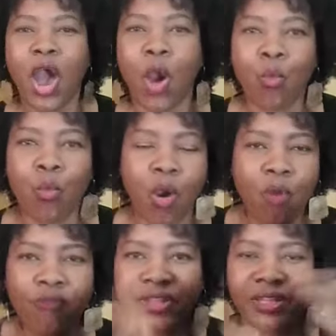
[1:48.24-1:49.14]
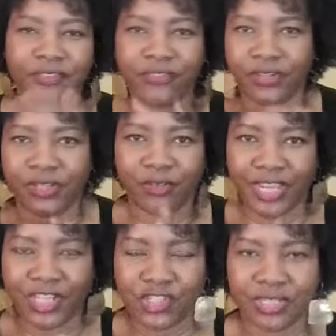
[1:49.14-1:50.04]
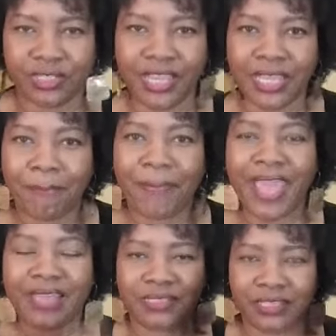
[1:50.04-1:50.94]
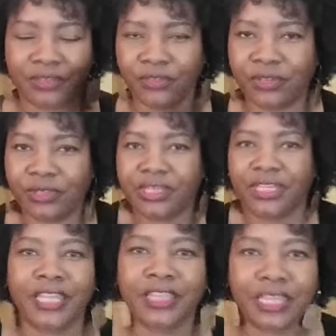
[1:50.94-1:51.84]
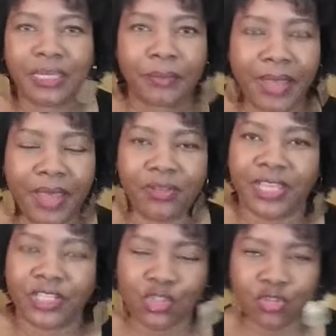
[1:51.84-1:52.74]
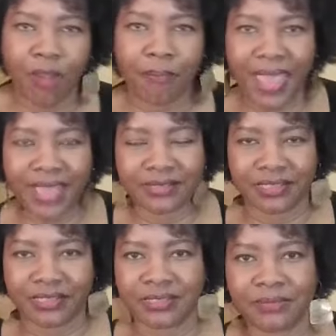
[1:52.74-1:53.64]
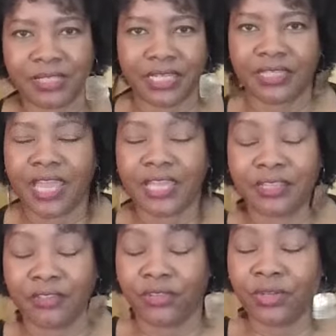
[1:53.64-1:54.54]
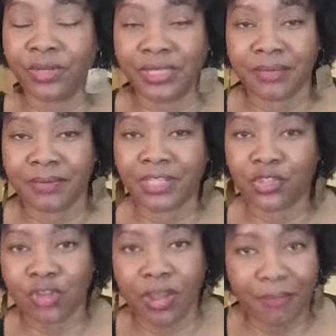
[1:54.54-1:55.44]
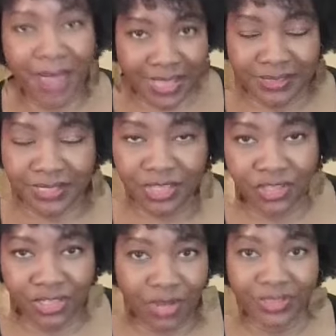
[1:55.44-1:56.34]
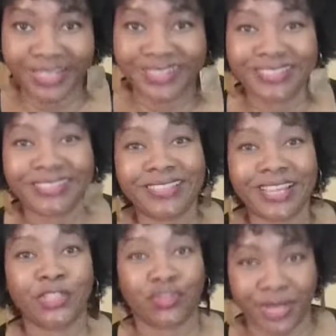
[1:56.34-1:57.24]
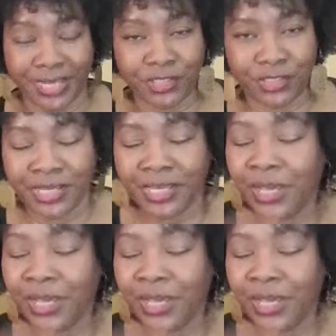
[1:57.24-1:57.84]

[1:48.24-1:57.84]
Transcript: A woven configuration, like a basket, if you're thinking about like a straw basket, something like that. And if you know anything about a straw basket, you know that it does not stretch.